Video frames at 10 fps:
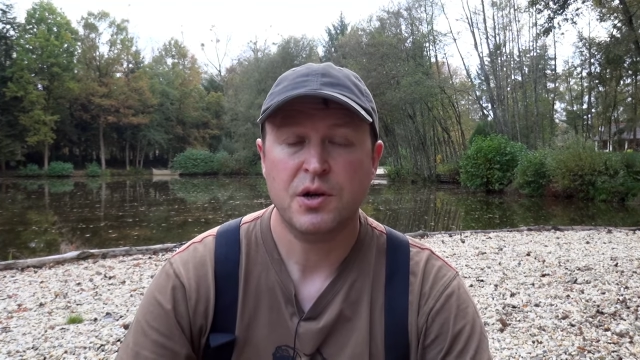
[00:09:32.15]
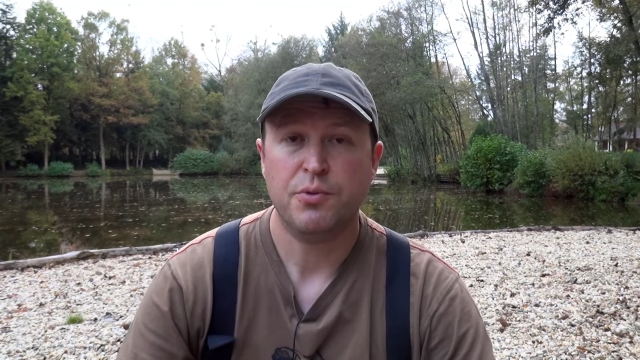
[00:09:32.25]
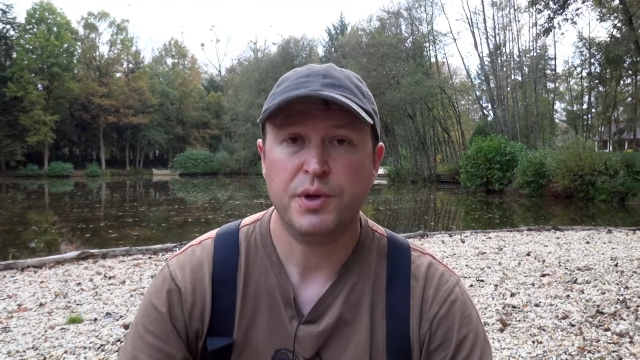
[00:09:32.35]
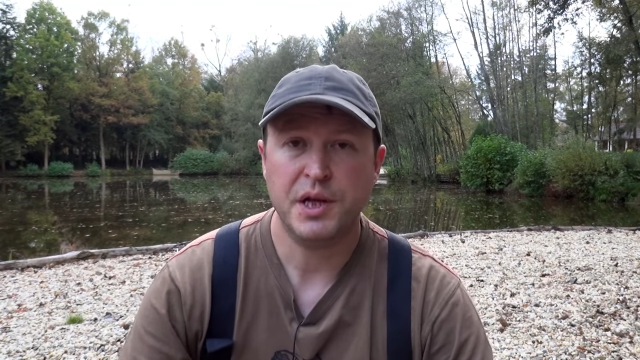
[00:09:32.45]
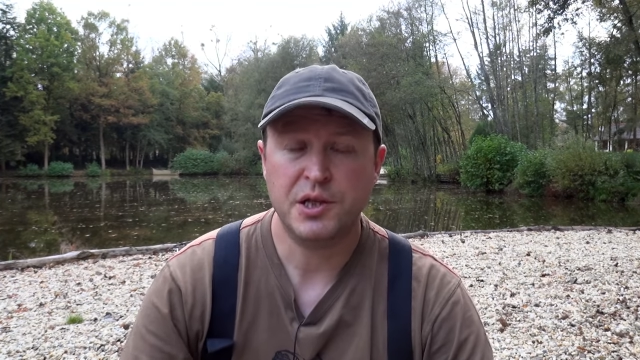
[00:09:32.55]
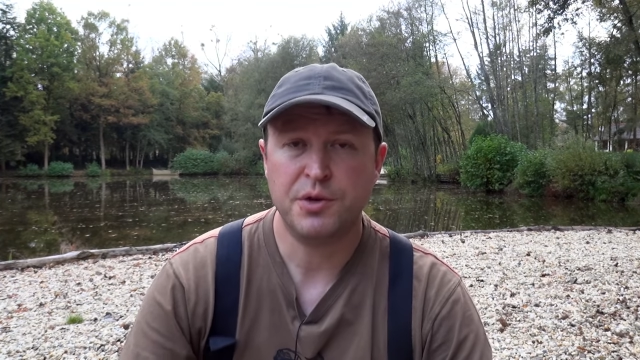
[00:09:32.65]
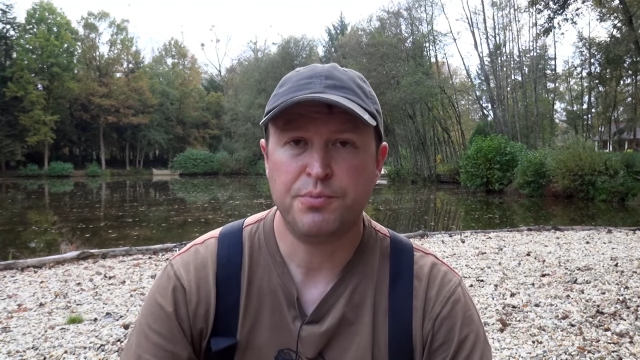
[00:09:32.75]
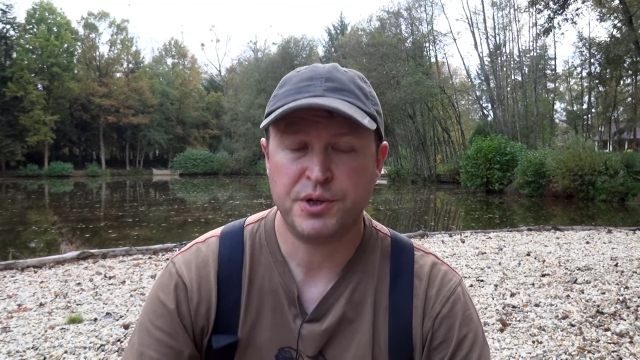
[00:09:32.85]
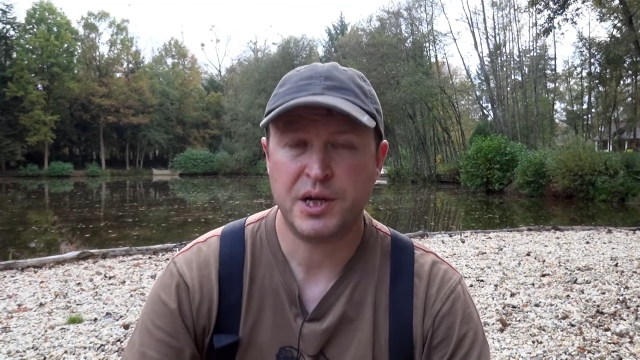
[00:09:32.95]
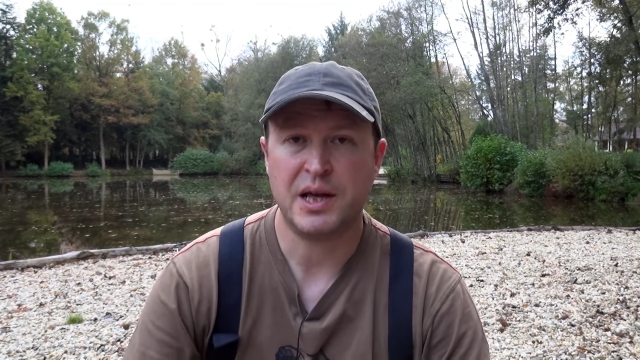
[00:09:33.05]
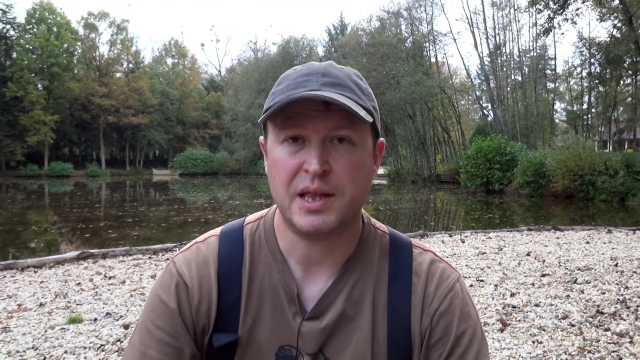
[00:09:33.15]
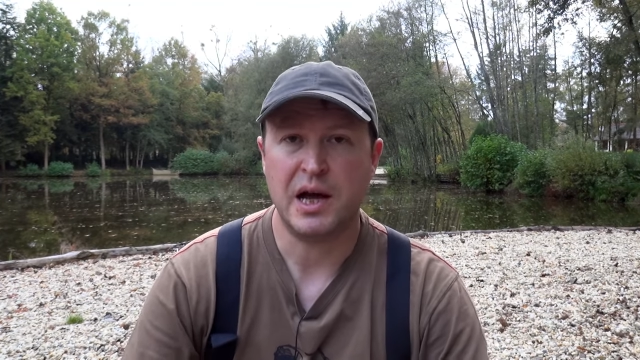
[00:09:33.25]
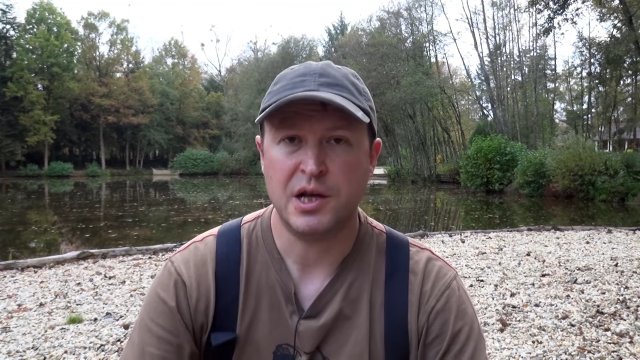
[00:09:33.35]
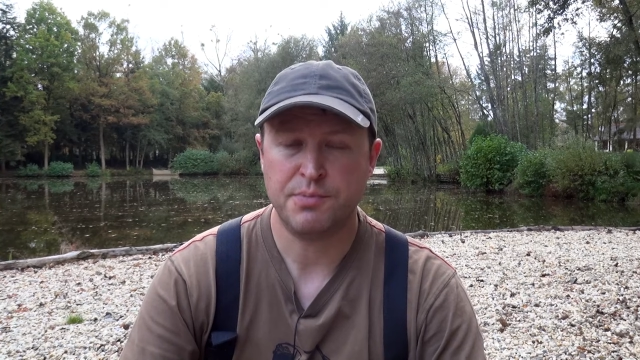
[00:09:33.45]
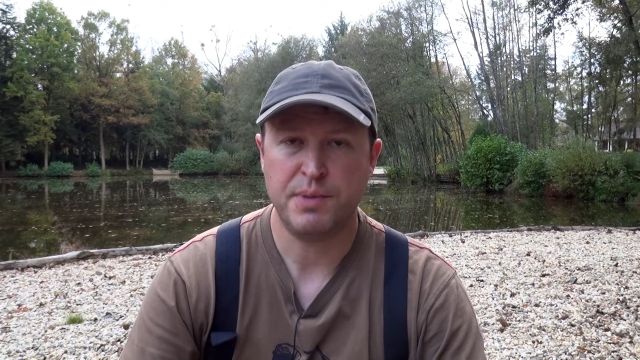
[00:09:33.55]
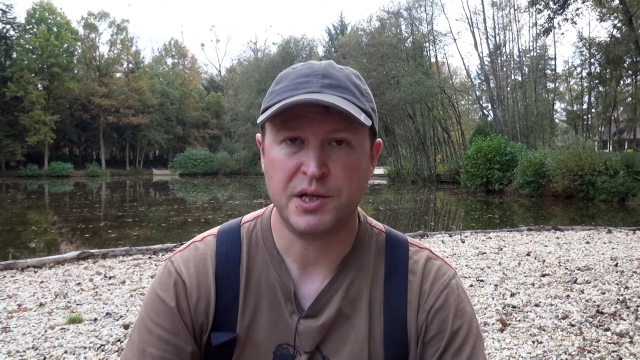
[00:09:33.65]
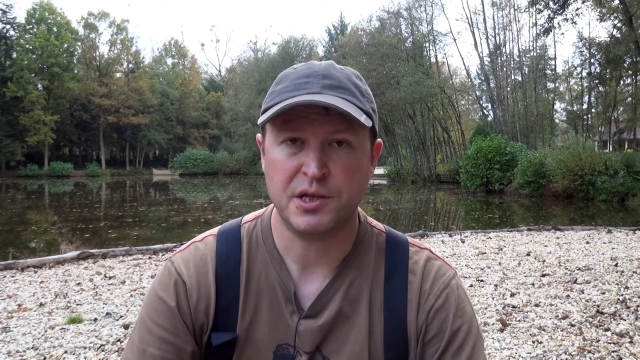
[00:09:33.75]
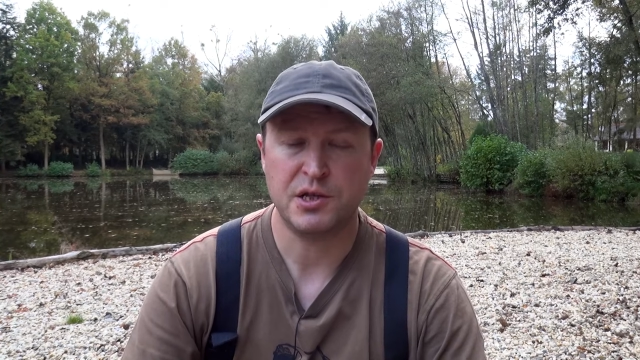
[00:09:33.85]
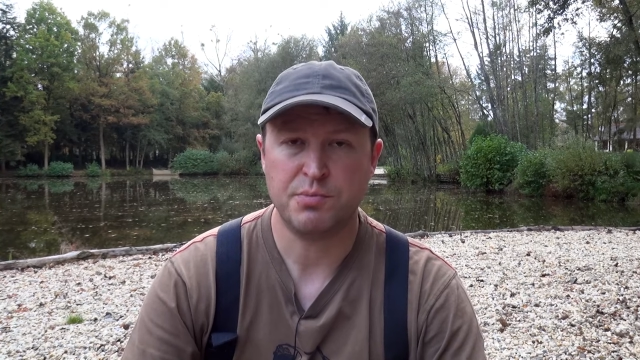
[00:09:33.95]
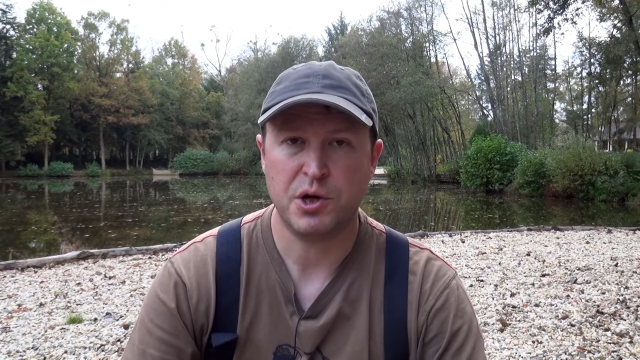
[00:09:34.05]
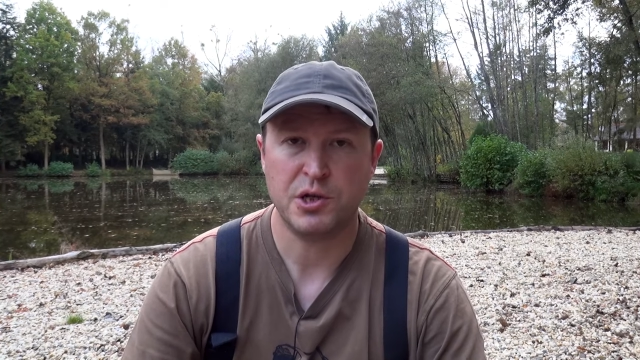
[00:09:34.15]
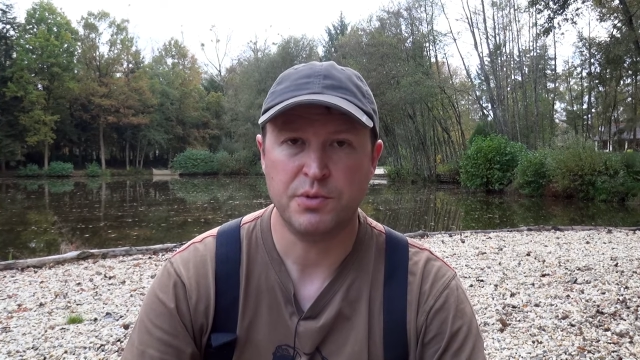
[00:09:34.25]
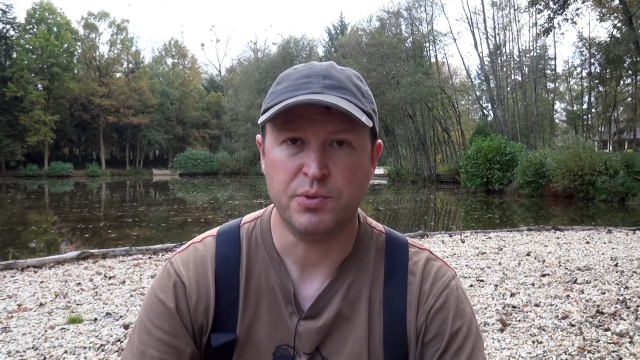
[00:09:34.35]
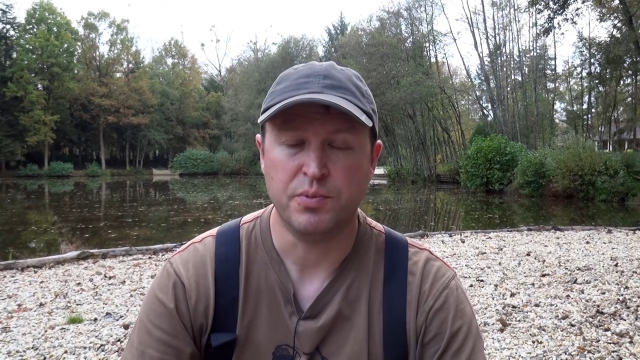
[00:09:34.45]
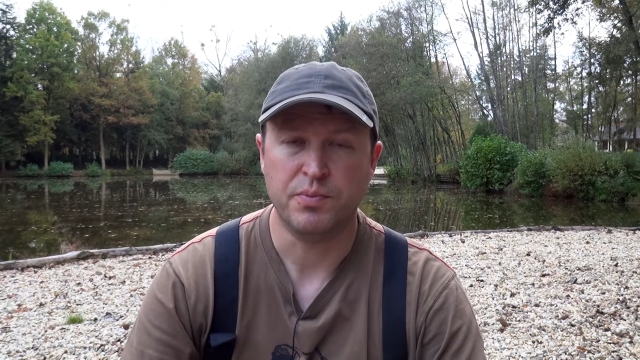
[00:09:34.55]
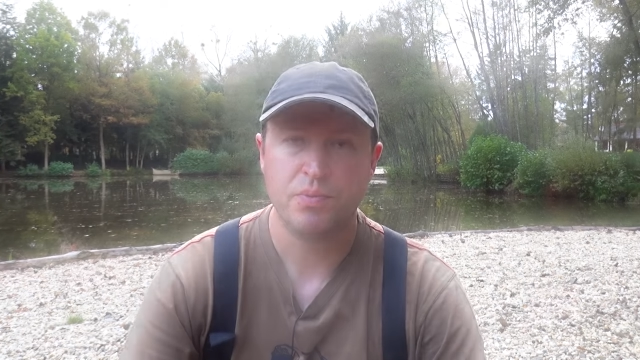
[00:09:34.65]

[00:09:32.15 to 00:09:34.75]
We need to protect that as best as possible.